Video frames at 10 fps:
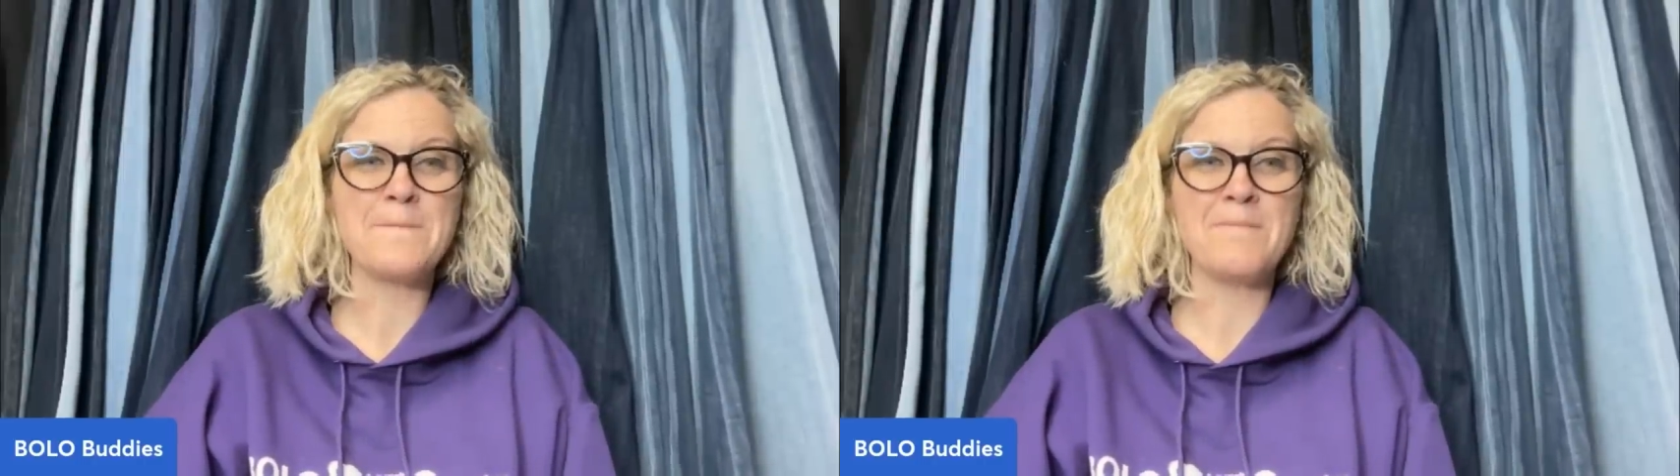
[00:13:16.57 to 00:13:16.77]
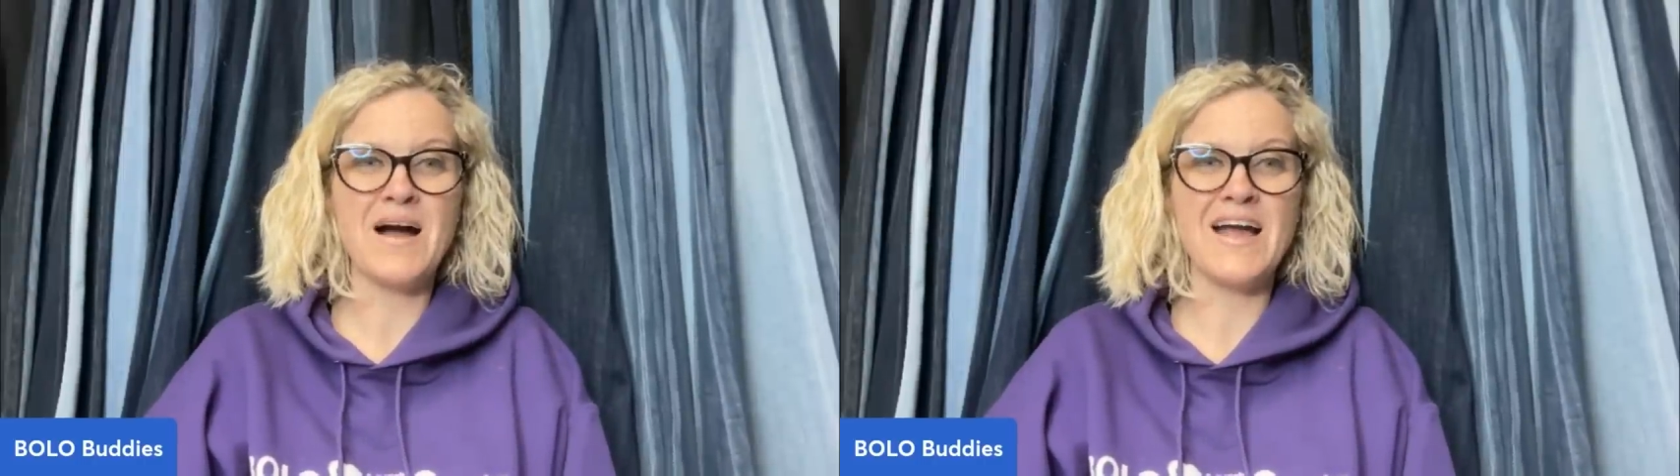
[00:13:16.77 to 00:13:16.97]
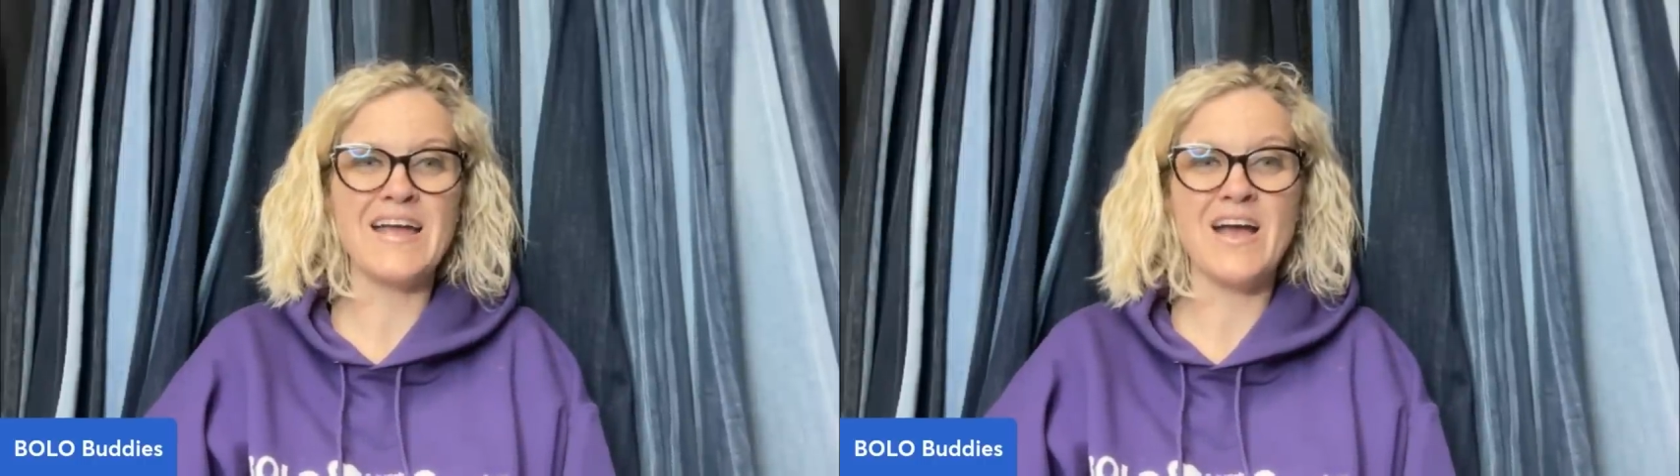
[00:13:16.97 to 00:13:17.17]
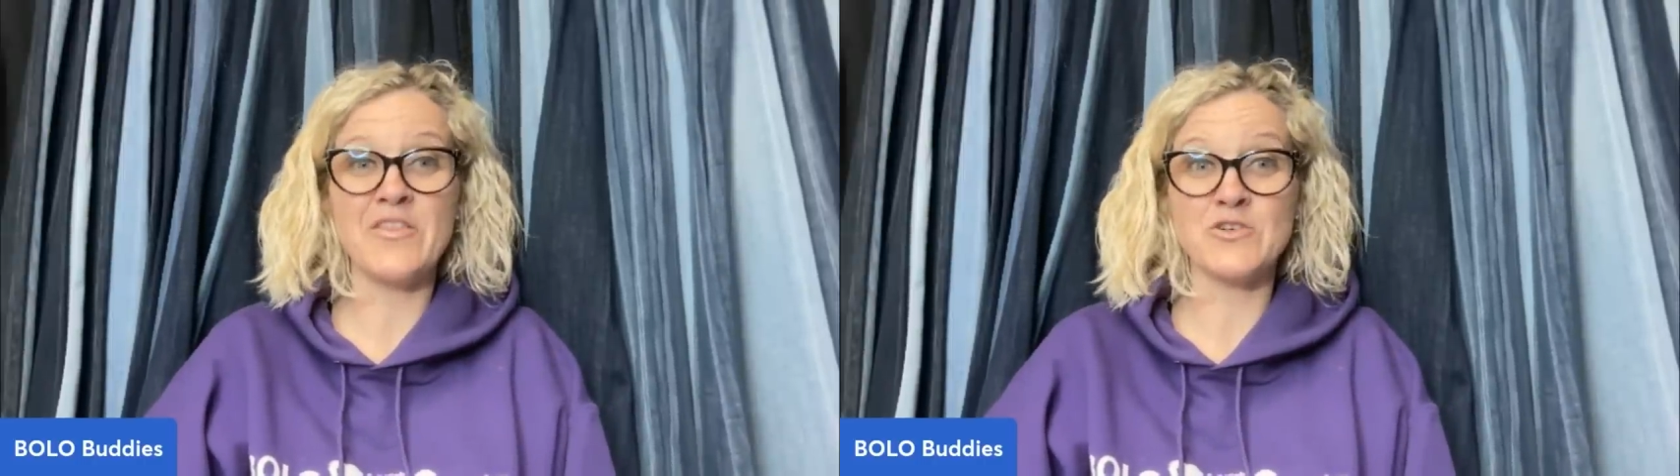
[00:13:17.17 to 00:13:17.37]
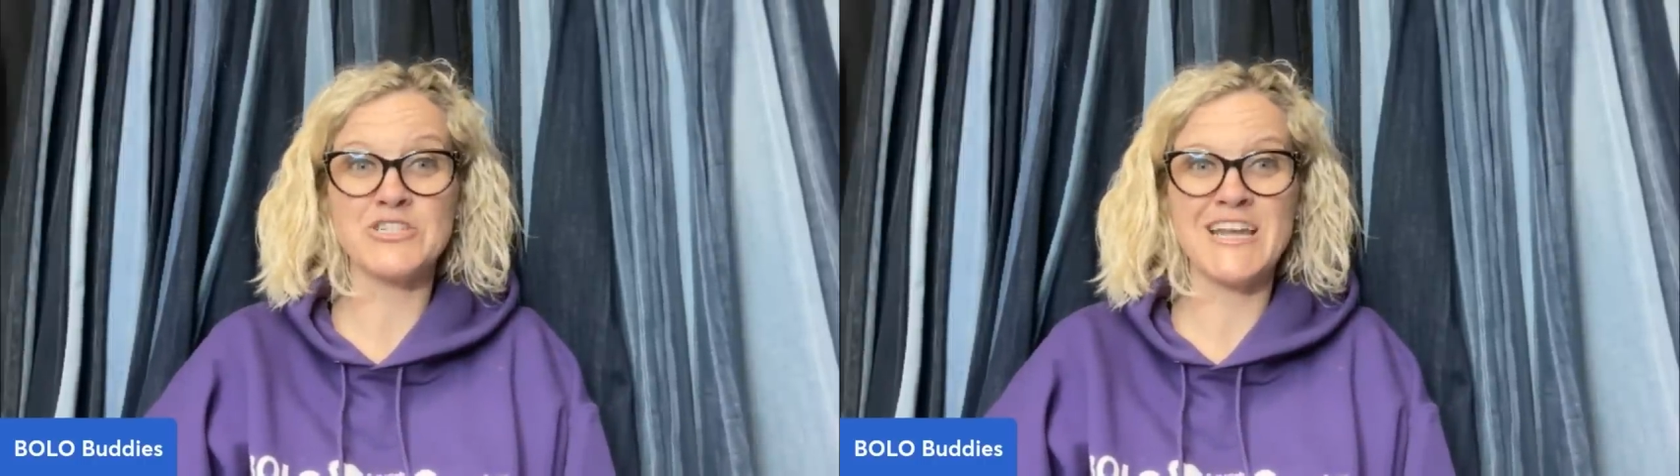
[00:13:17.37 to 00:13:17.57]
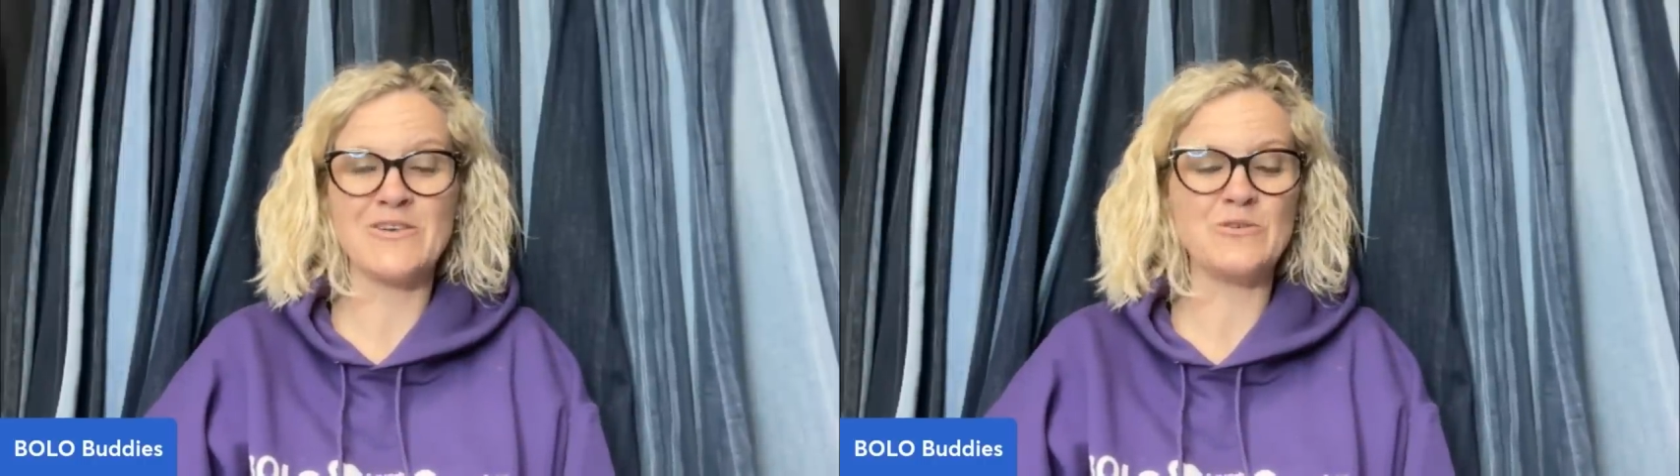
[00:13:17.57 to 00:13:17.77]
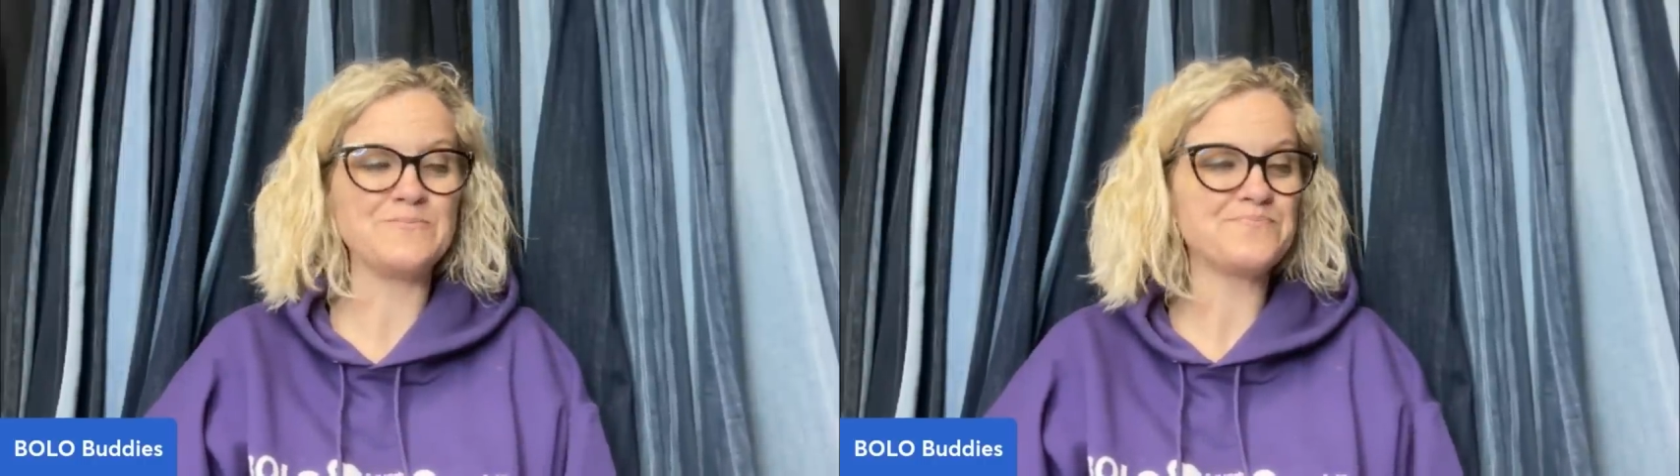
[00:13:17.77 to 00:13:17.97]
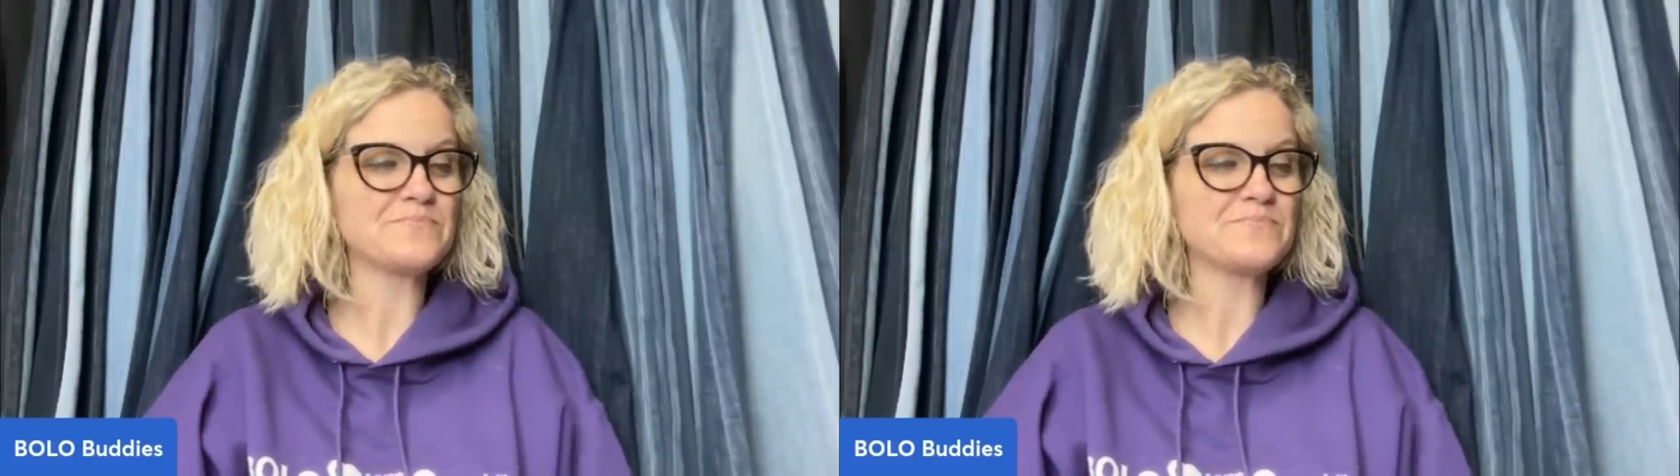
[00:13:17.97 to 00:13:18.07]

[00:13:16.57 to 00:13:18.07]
my other channel.